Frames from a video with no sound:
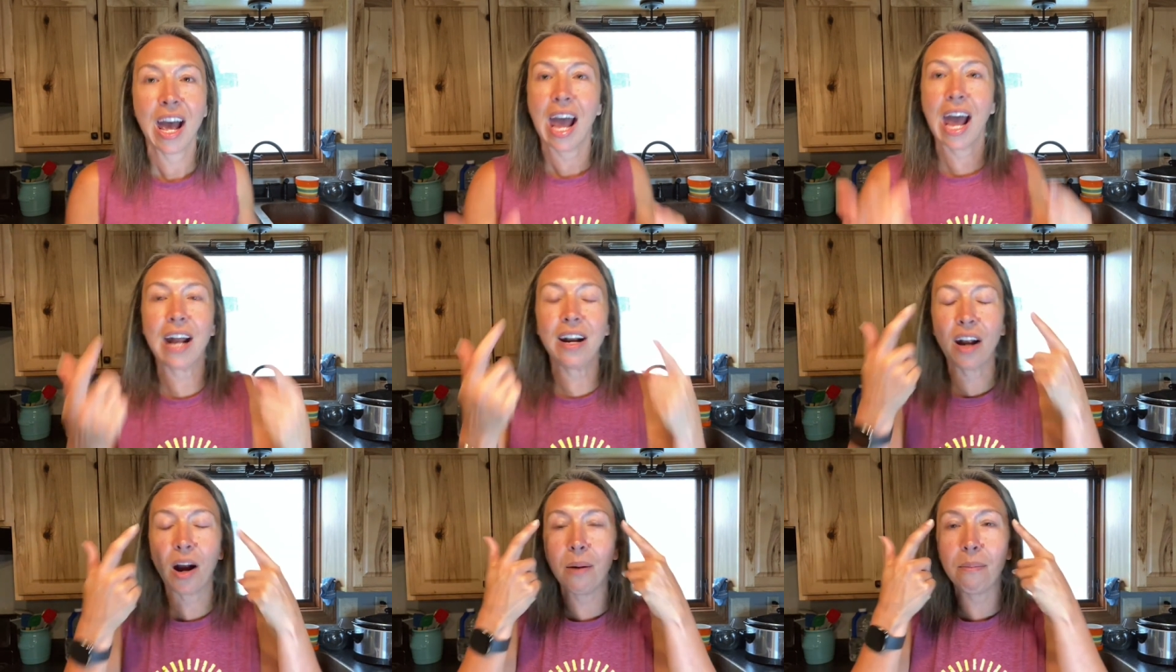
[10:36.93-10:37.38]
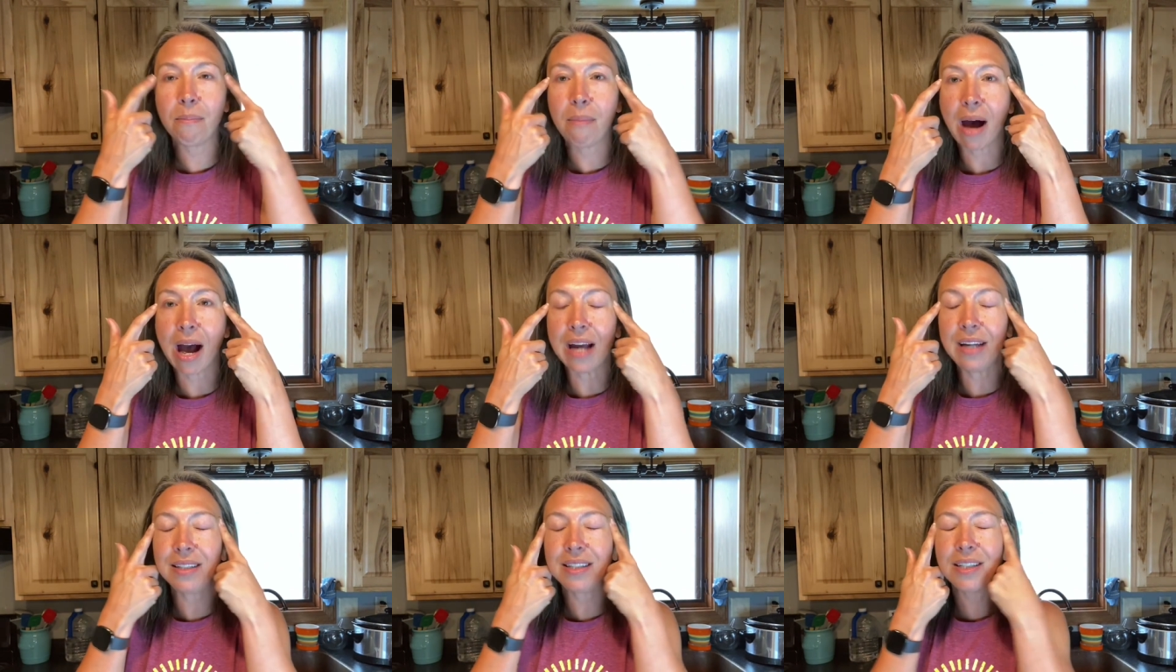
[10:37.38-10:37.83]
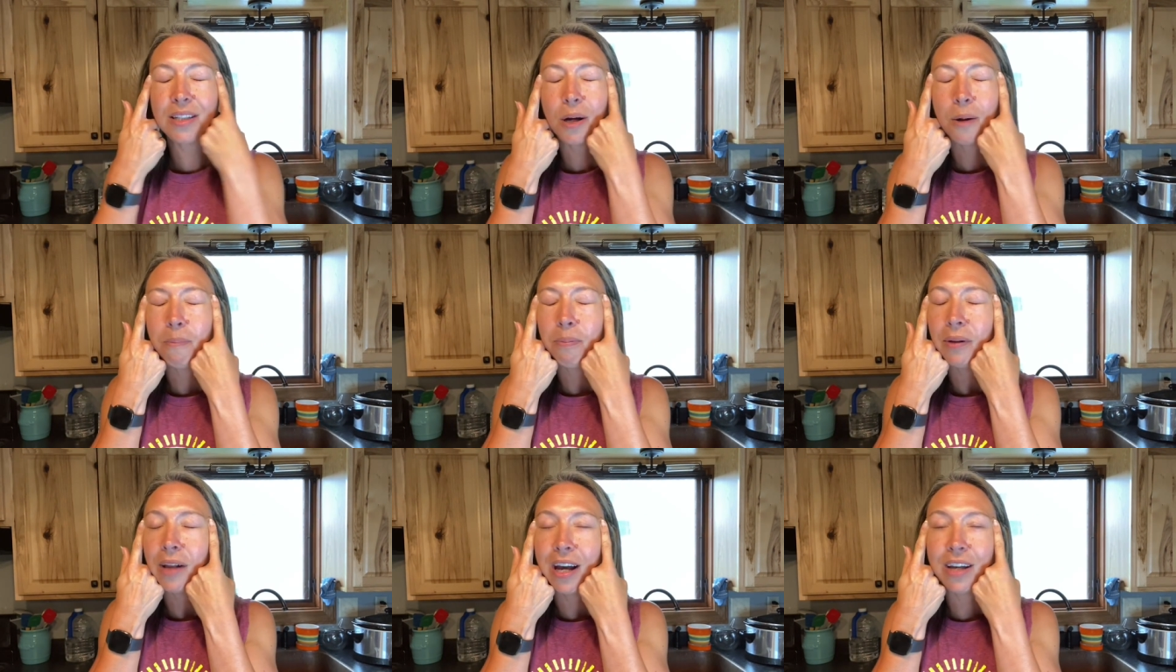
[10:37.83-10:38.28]
and our mind
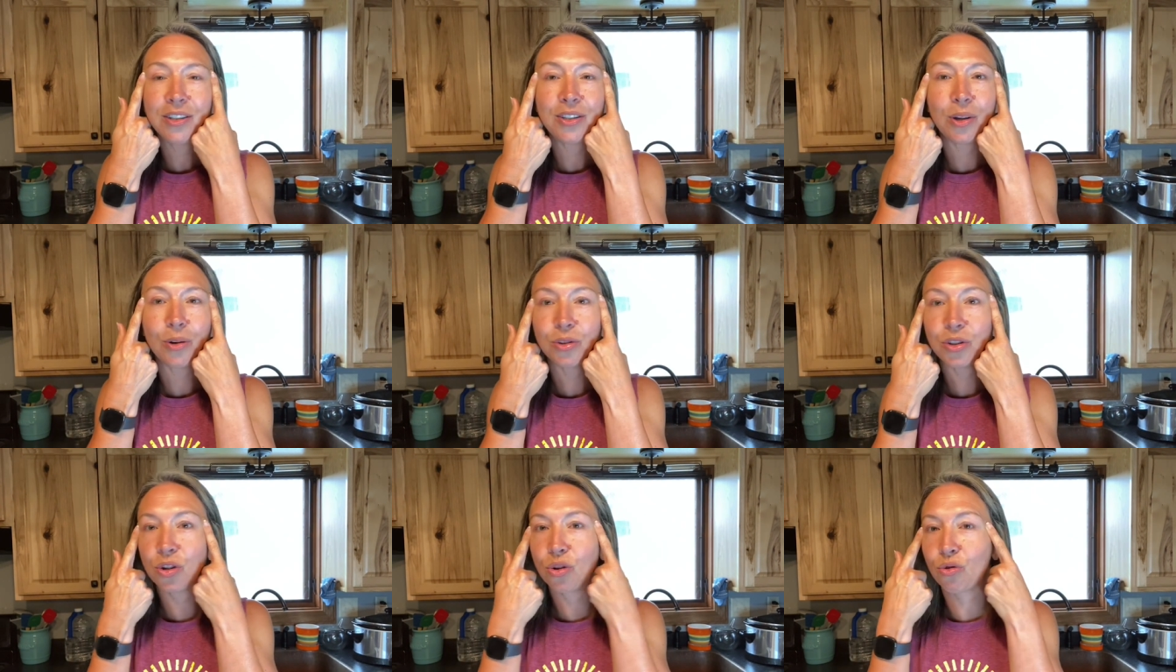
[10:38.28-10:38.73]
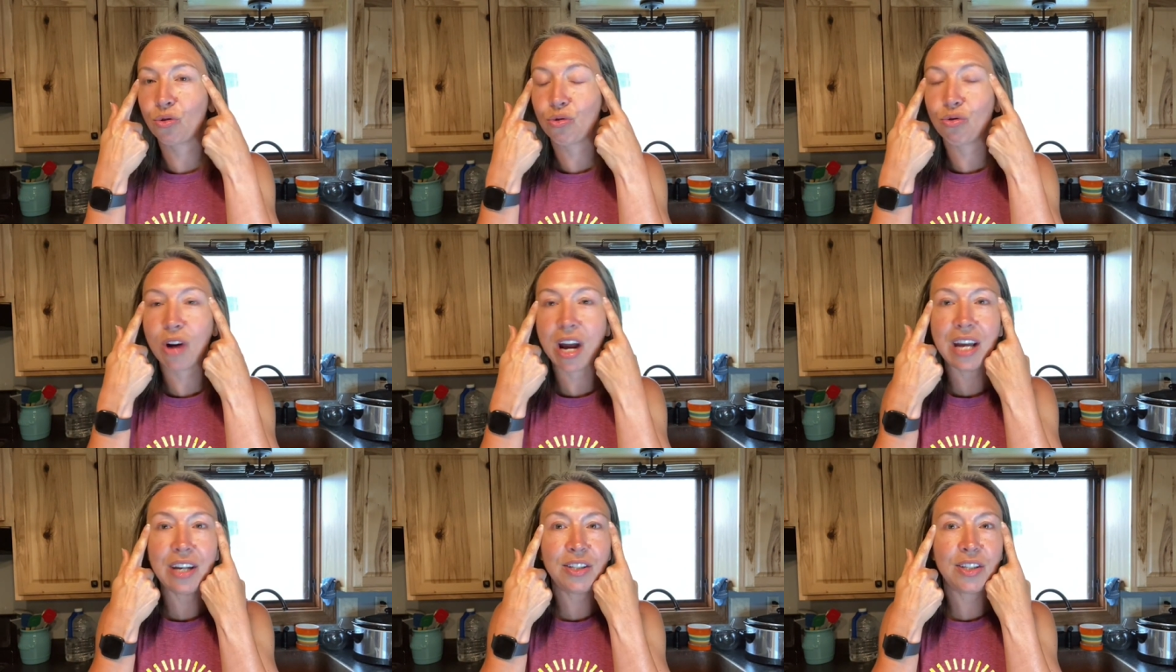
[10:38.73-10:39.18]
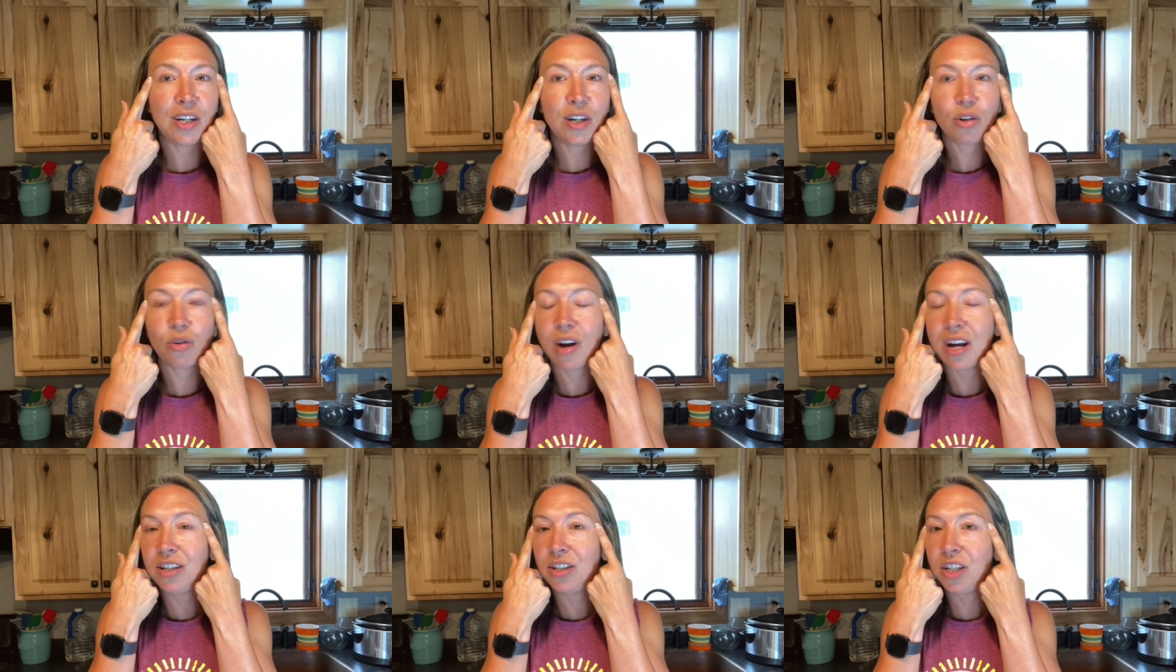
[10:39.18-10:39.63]
still plays those crazy
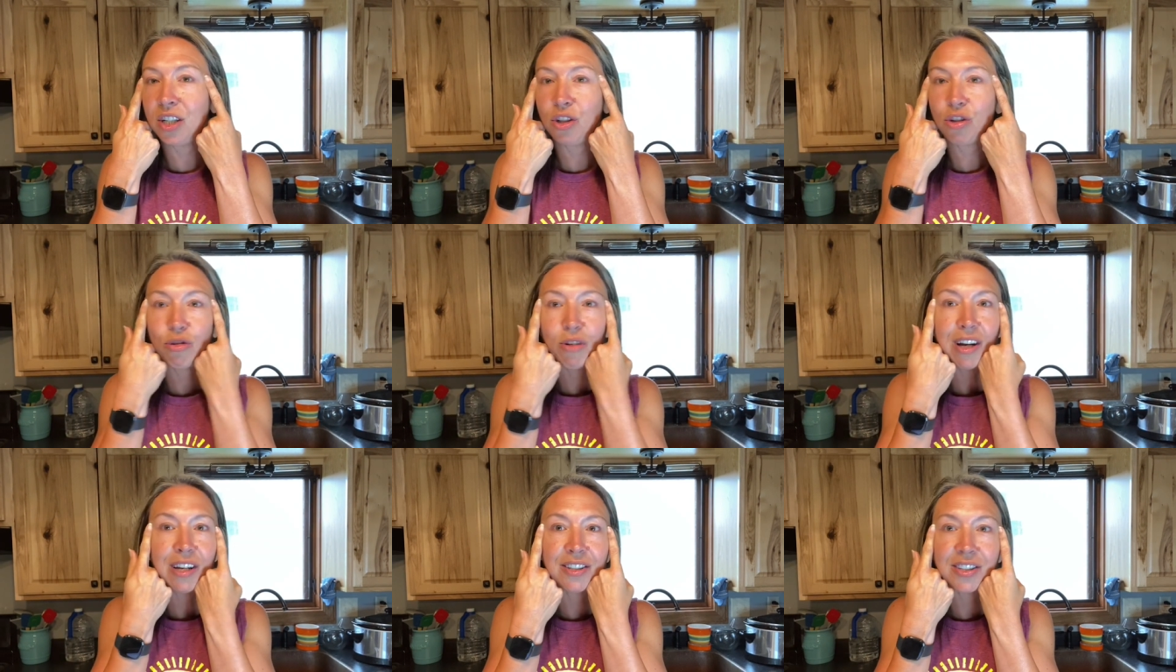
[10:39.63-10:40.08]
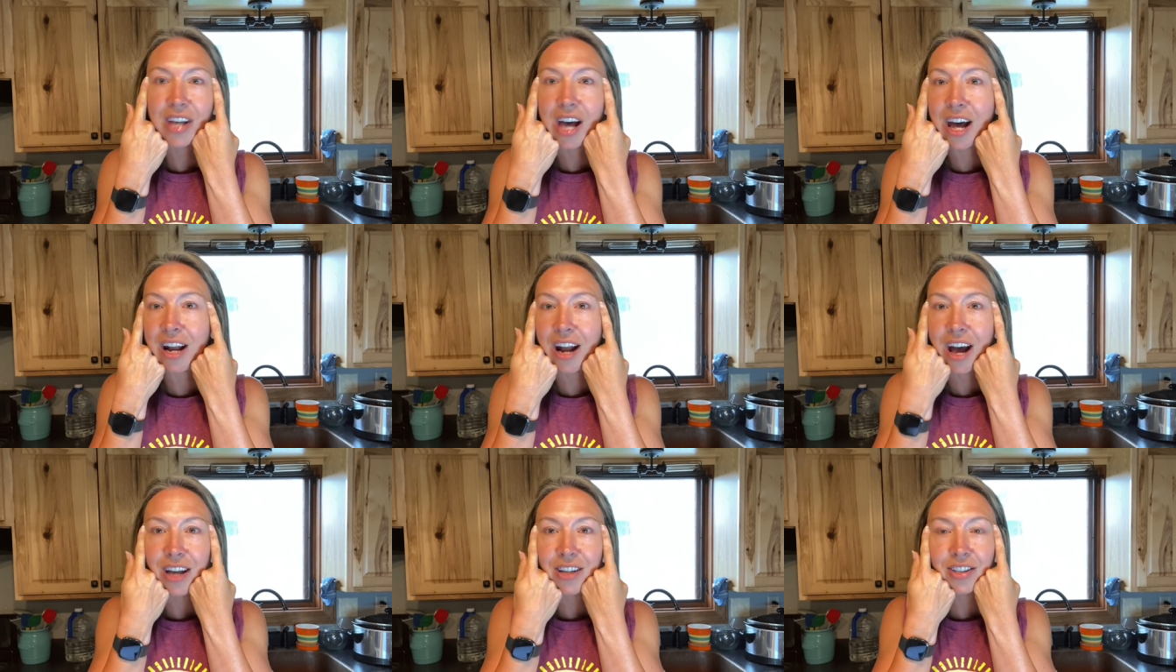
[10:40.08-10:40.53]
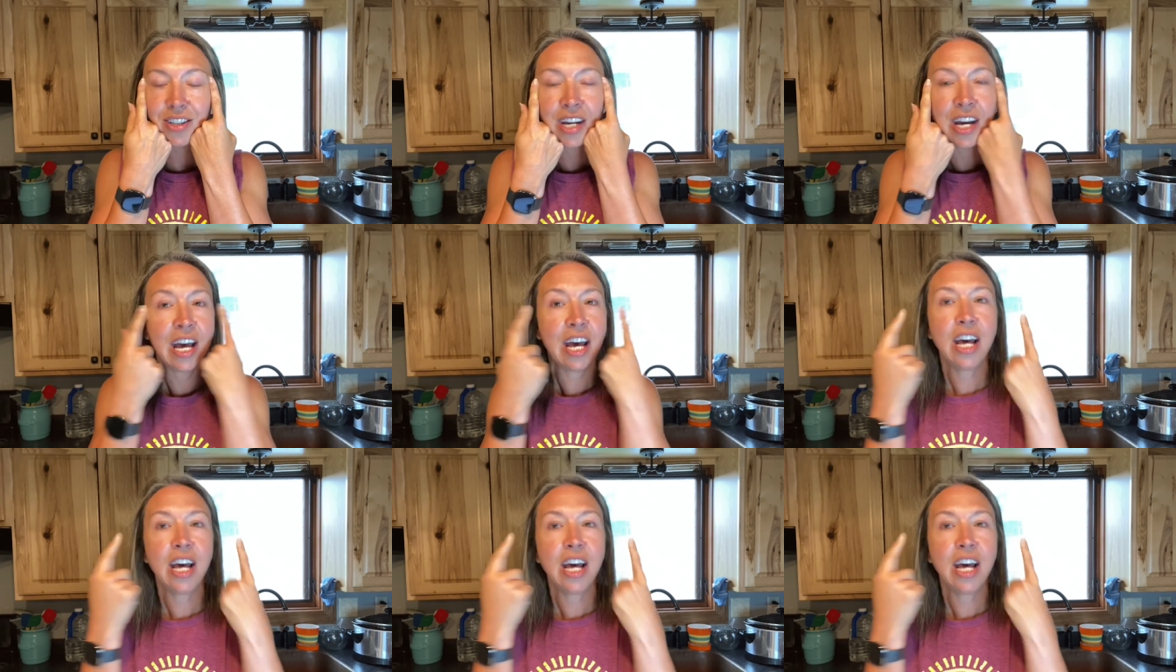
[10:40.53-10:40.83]
crazy tricks on us.